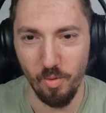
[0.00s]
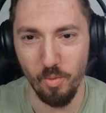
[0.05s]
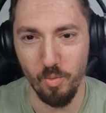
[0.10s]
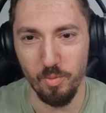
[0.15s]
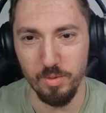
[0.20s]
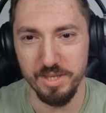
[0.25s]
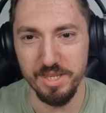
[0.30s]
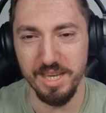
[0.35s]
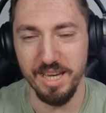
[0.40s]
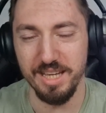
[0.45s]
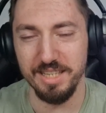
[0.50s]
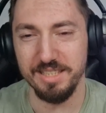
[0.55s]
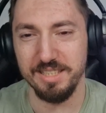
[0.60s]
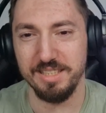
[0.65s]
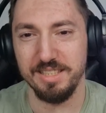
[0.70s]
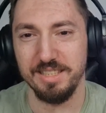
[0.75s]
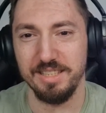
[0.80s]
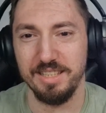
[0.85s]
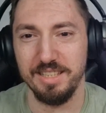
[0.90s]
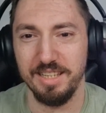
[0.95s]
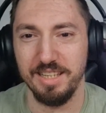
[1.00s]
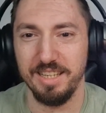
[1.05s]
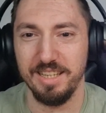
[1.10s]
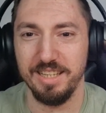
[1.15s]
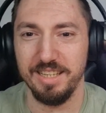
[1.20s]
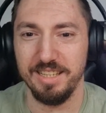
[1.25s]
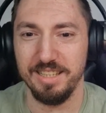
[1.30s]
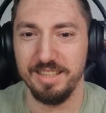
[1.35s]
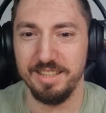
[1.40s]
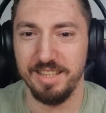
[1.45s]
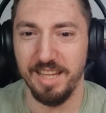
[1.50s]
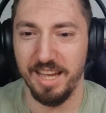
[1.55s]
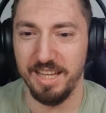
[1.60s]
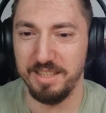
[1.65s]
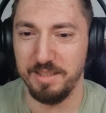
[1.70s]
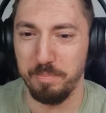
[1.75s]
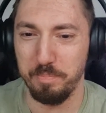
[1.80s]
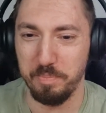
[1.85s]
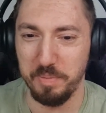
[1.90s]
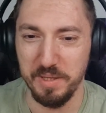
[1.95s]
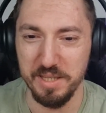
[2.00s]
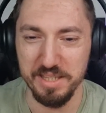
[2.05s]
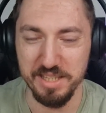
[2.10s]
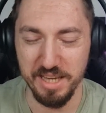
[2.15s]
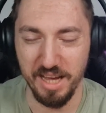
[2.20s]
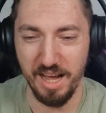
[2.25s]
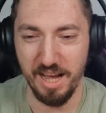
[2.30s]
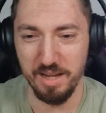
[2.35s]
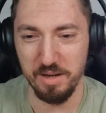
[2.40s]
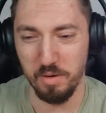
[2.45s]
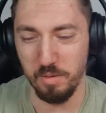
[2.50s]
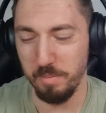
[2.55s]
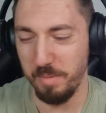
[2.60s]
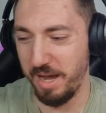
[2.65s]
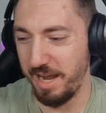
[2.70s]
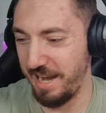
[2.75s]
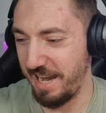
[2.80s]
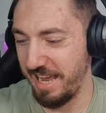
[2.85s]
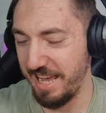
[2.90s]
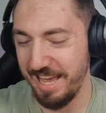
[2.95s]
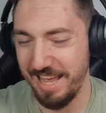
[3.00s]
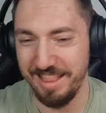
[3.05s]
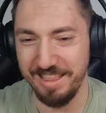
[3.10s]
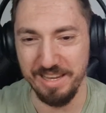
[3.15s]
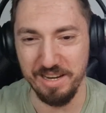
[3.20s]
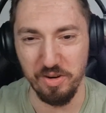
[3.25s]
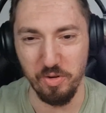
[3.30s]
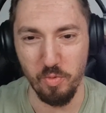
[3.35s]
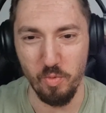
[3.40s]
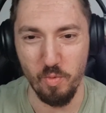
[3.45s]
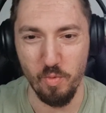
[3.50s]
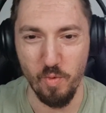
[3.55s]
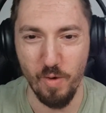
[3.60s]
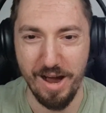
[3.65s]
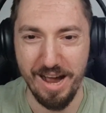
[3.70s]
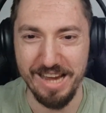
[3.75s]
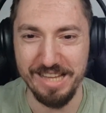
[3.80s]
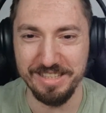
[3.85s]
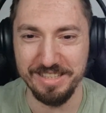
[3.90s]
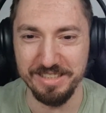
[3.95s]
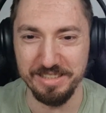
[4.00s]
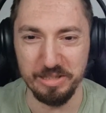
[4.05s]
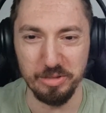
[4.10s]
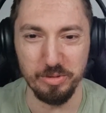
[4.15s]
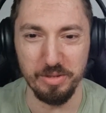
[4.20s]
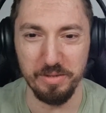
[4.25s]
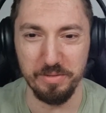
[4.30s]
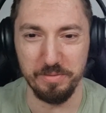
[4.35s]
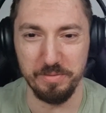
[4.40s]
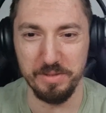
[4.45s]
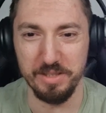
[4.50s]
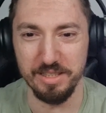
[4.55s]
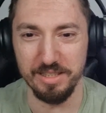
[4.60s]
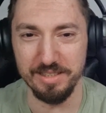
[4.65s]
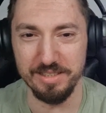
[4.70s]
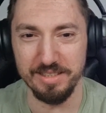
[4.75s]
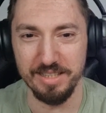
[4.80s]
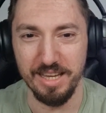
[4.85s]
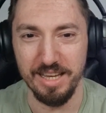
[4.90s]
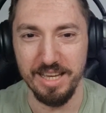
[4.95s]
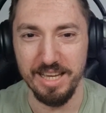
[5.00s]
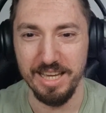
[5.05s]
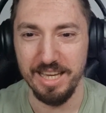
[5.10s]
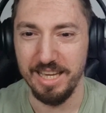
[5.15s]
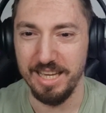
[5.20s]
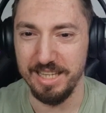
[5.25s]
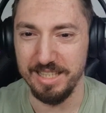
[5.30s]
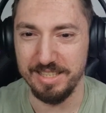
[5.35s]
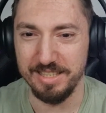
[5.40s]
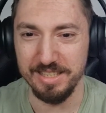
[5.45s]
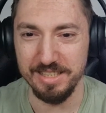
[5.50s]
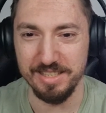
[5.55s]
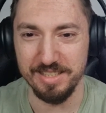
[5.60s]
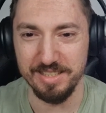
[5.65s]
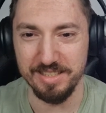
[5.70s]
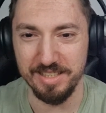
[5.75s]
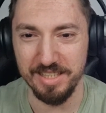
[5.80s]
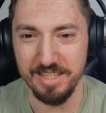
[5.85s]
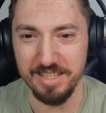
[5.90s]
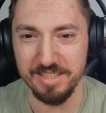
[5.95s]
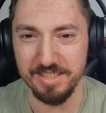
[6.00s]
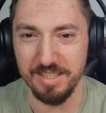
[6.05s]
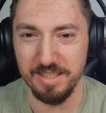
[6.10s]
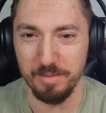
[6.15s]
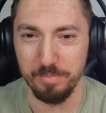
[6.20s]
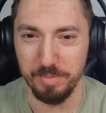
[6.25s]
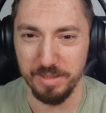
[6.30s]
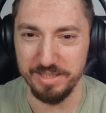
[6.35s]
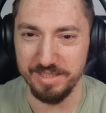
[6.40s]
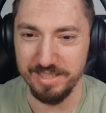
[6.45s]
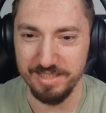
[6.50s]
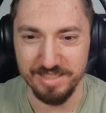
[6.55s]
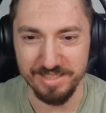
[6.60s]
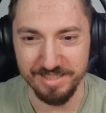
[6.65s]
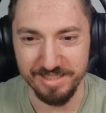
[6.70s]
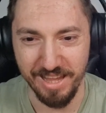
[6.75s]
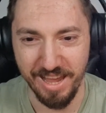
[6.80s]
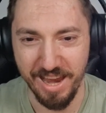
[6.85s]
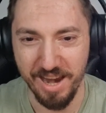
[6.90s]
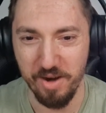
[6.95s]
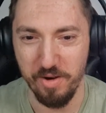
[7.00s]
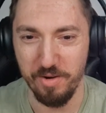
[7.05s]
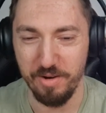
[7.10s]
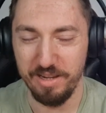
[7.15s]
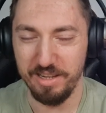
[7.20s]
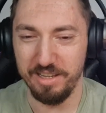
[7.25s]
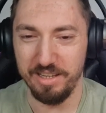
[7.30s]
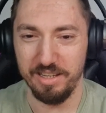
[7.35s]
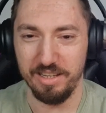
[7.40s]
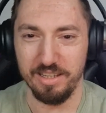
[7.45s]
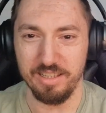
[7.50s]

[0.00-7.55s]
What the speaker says: Oh, yes. That piano, man, hitting right into the feels. It's decent, but it's there.